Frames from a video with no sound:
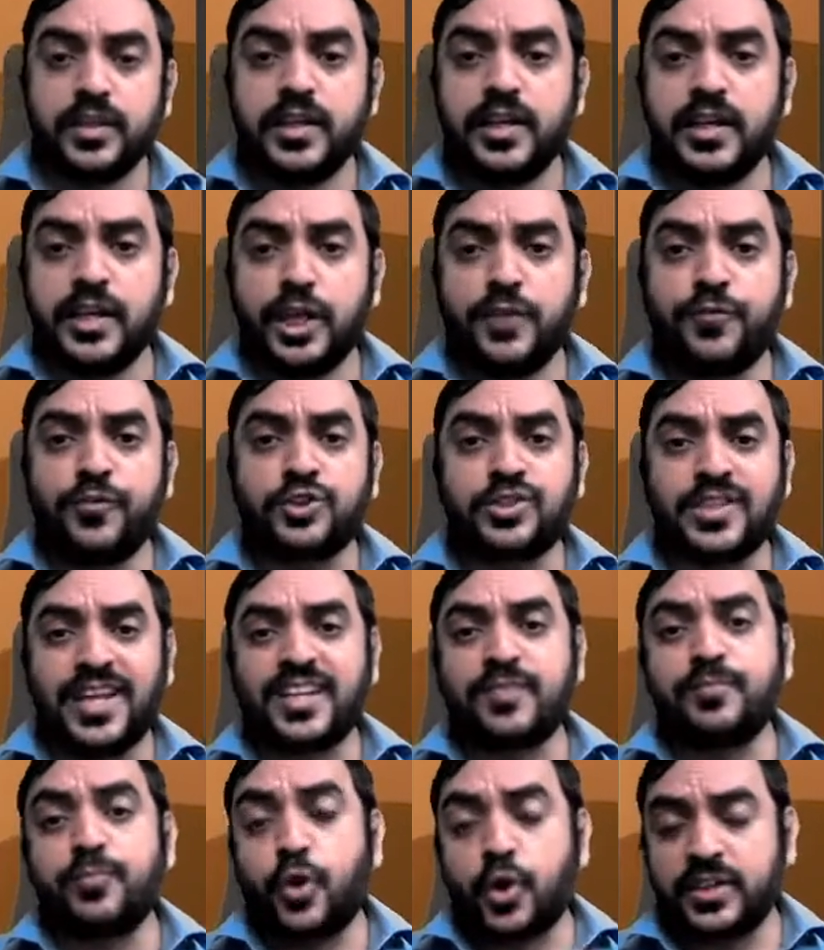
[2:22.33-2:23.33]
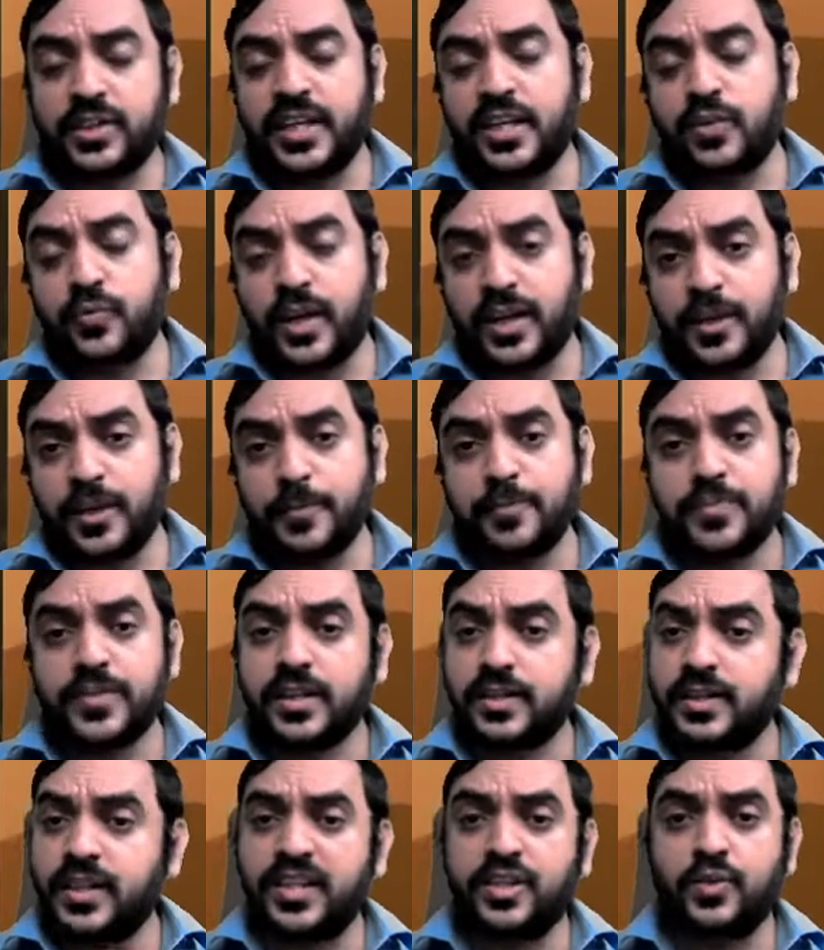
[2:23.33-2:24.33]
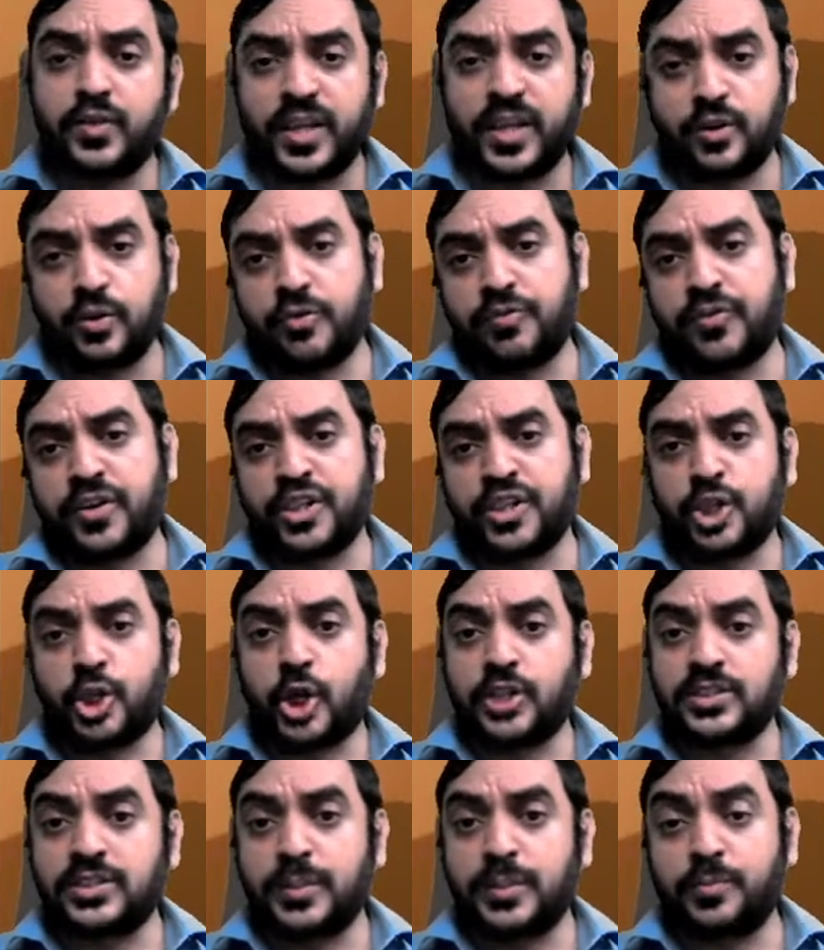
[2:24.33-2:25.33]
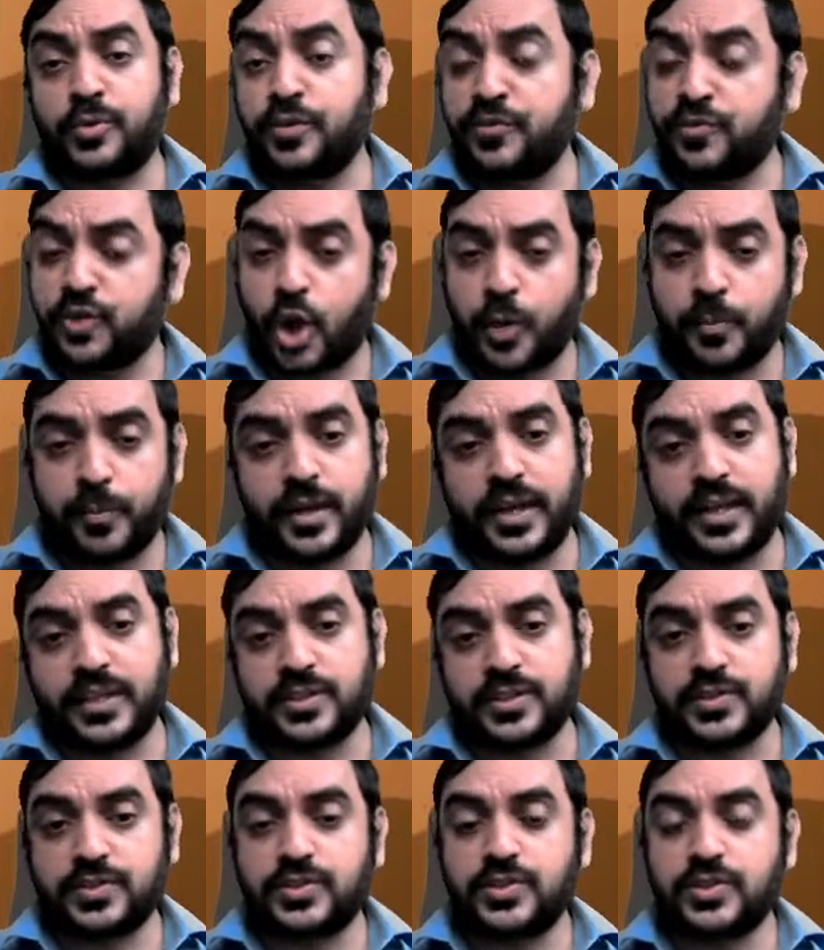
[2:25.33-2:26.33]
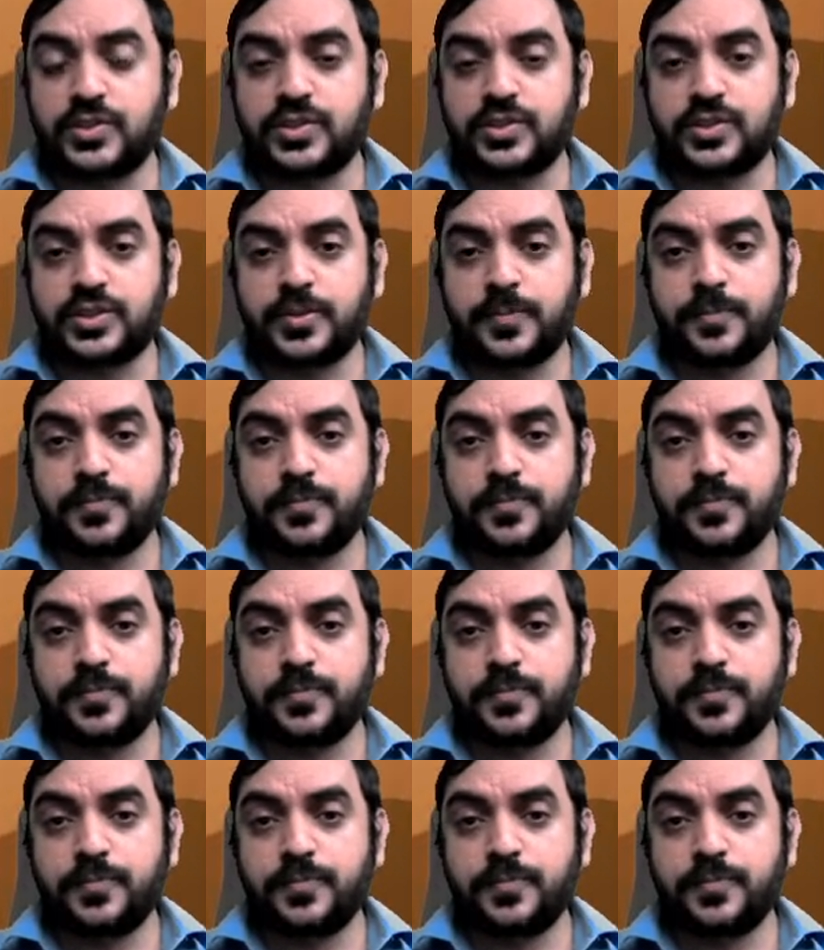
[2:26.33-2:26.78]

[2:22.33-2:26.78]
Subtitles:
If you select more than one, then you can go for the concept of combinations.